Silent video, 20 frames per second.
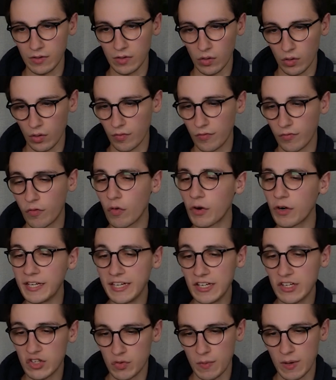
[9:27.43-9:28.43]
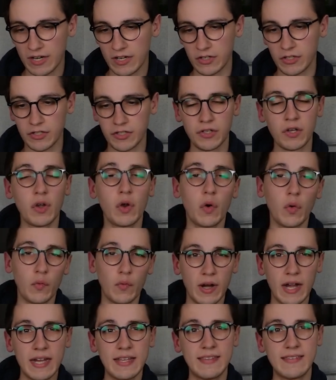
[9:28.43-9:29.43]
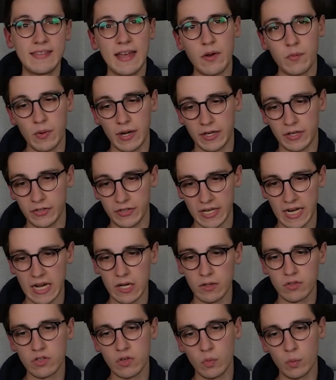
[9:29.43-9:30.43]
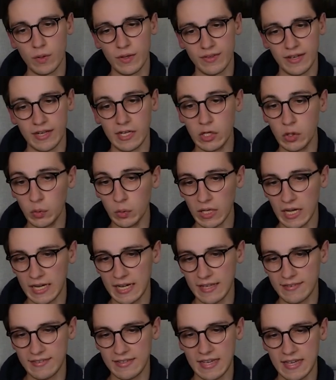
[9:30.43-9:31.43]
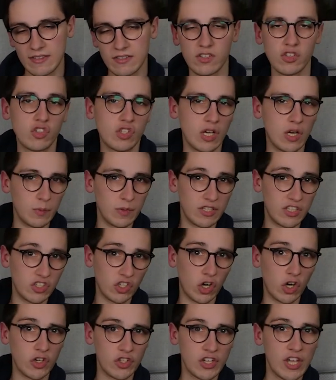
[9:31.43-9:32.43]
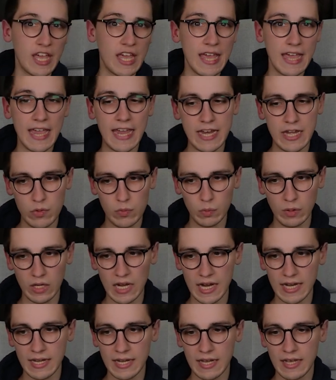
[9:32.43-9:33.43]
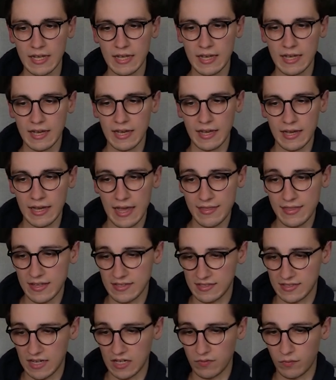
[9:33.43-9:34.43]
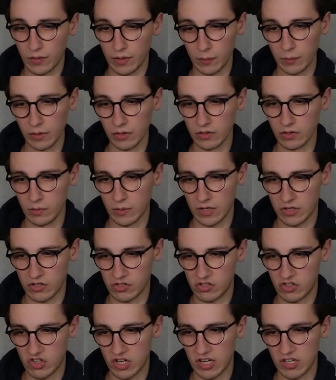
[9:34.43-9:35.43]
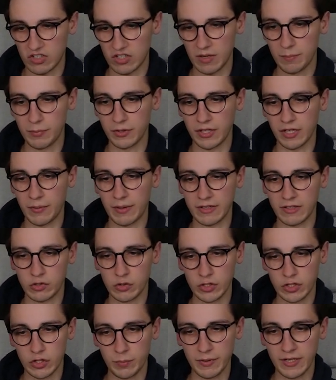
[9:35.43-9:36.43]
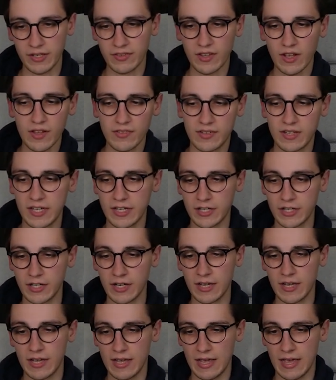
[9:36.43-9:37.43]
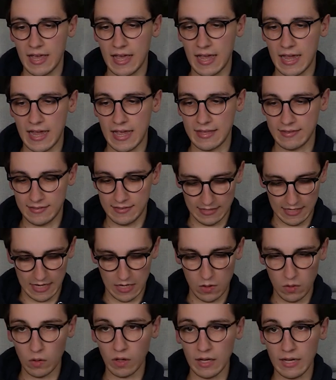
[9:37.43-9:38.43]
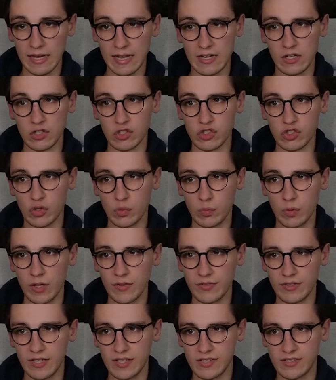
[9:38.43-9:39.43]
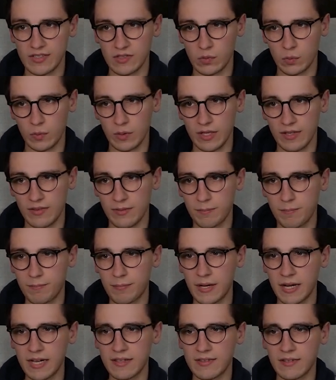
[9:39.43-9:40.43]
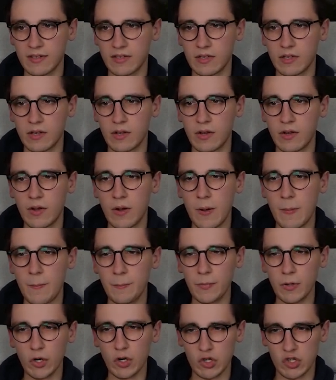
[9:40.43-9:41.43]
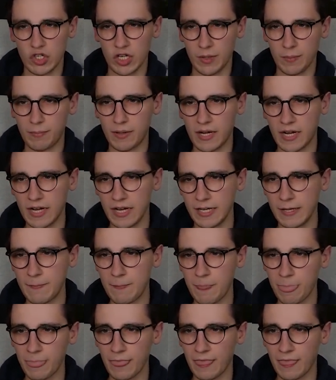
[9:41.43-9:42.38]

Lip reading: or for each record, write that record out with a new line at the end so that we start a new line. And that's kind of what it will do. I just changed the input directory to be a dot here. And now let us run this with Python merge.py.